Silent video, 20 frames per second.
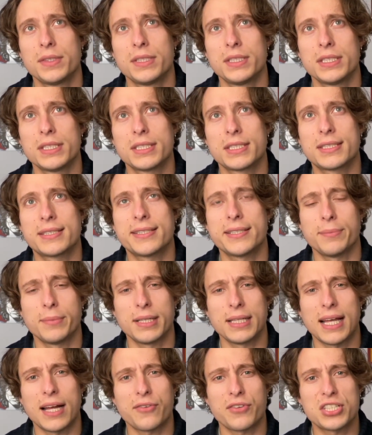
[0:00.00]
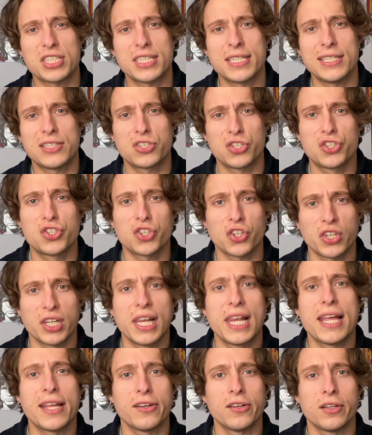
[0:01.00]
similarity to John
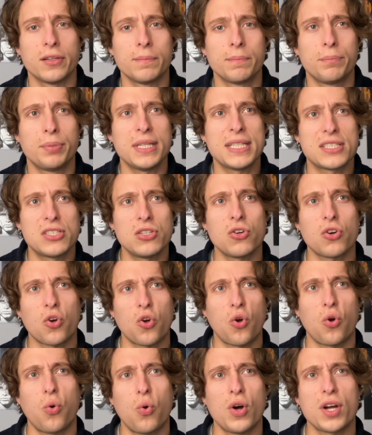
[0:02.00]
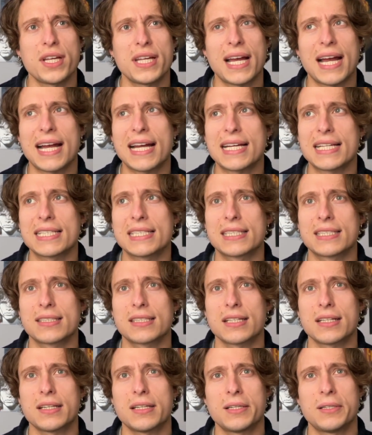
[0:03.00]
Lennon, but he's not quite as,
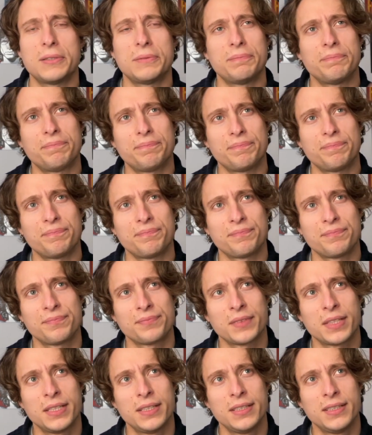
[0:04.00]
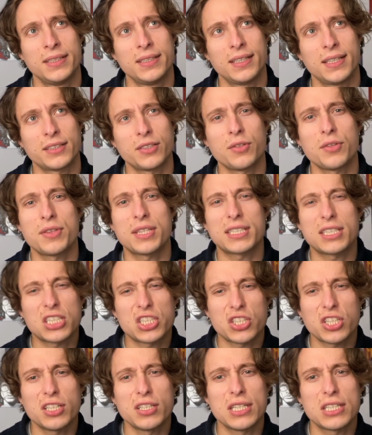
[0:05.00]
I don't know, there's a
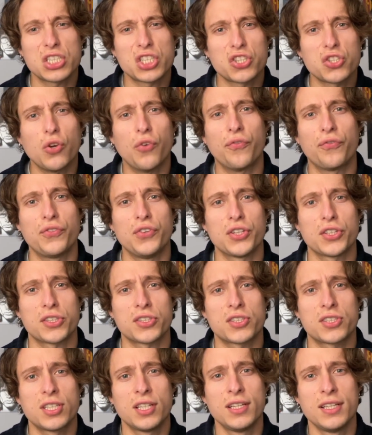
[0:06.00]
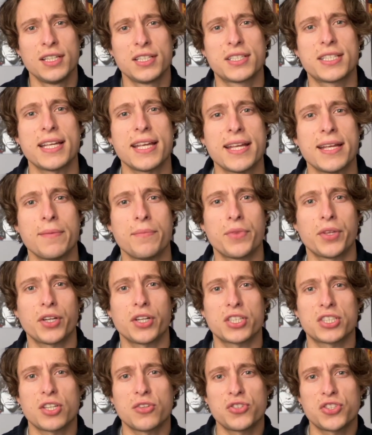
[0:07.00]
slight softness to him that I
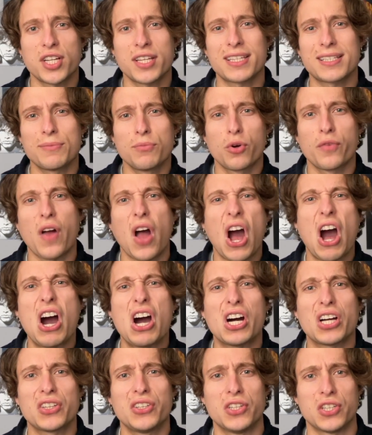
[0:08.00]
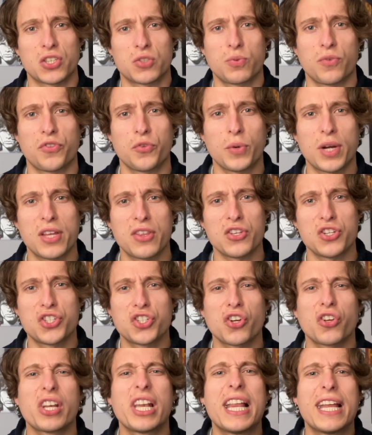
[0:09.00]
associate. There's more of a hardness with the way that
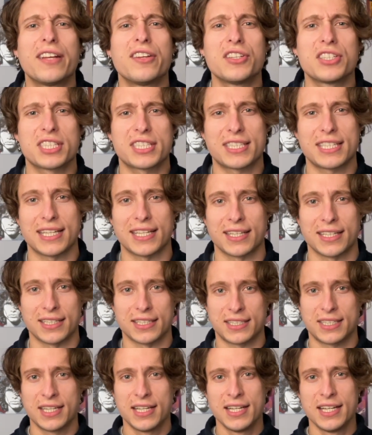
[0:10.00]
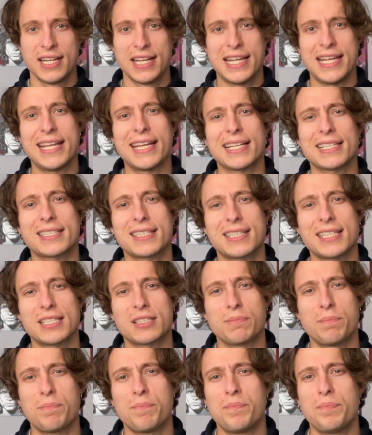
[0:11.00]
John Lennon sings. He has
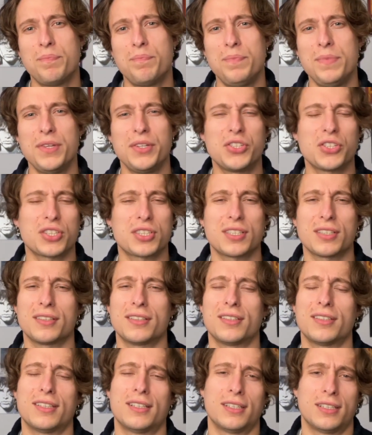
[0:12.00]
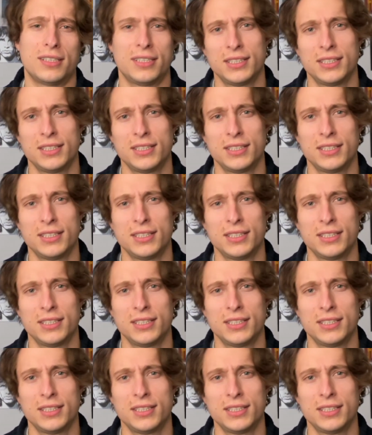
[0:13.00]
this, just, oh, I